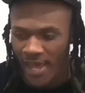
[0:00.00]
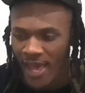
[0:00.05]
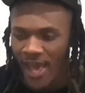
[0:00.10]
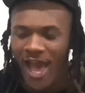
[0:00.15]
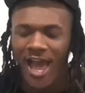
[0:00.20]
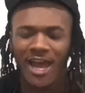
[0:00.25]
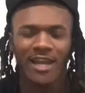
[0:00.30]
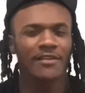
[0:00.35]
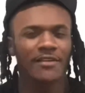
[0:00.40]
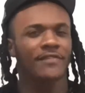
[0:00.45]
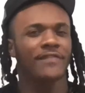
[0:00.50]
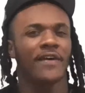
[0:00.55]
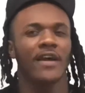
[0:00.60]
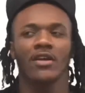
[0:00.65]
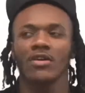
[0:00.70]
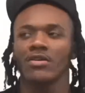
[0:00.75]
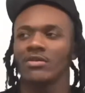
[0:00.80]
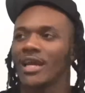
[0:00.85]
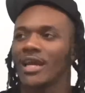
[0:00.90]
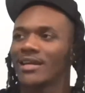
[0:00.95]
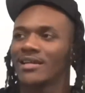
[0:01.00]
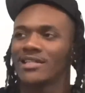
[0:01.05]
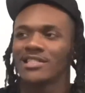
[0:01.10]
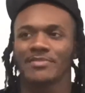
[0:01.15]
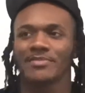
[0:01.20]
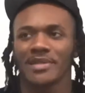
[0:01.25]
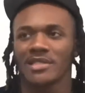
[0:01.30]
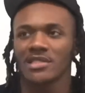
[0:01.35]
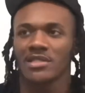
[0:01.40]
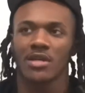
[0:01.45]
how the fuck you let this
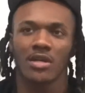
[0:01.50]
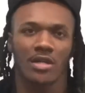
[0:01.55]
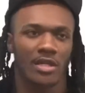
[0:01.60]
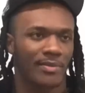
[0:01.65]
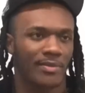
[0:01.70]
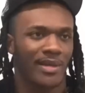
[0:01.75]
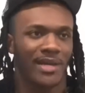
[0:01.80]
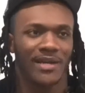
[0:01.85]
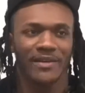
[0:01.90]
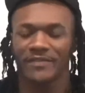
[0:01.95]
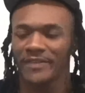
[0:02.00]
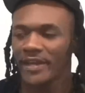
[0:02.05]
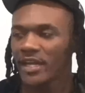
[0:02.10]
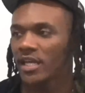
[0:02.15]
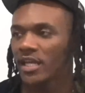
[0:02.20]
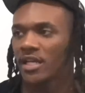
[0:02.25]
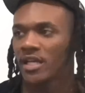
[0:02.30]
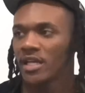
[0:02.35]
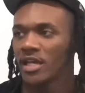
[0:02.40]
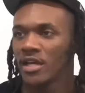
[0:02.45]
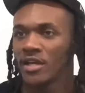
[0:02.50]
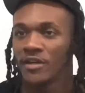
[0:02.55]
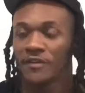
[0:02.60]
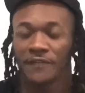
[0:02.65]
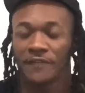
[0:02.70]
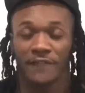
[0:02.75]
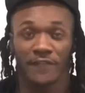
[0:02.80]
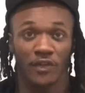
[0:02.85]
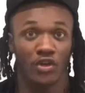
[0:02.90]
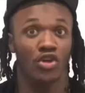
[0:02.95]
bitch go to motherfucking
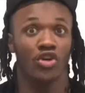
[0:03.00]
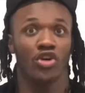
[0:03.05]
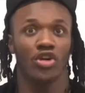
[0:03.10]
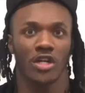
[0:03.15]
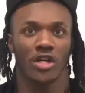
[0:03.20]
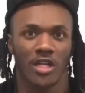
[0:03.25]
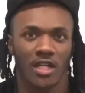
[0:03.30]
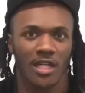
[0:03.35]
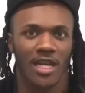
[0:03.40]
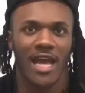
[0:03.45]
Florida,